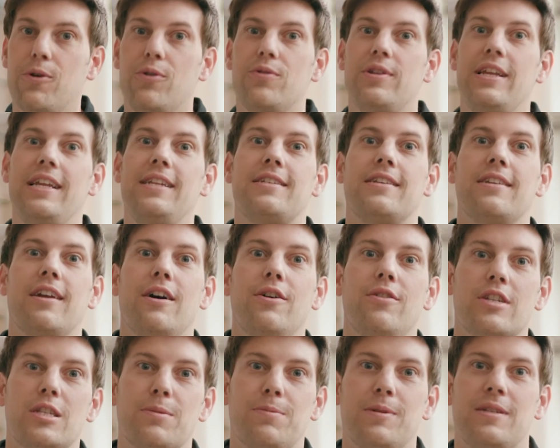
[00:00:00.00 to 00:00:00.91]
you'll need to
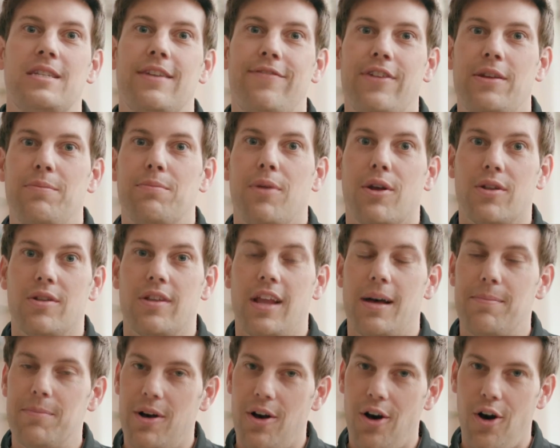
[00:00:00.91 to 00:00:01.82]
know the specific model
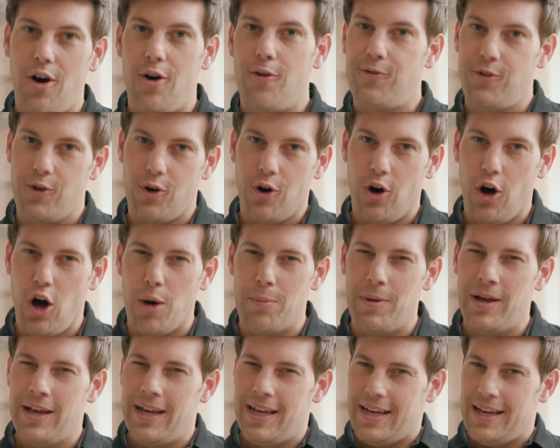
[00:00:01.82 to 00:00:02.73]
number of your
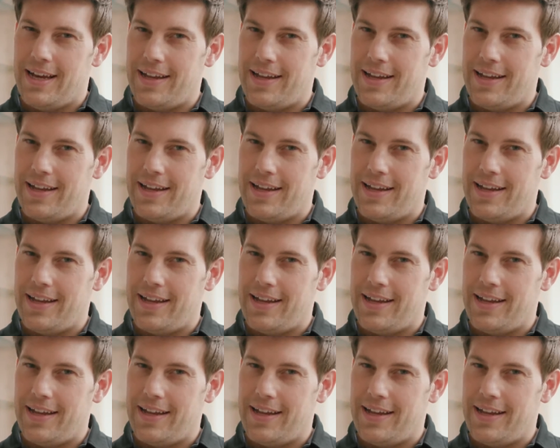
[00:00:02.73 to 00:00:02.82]
hob.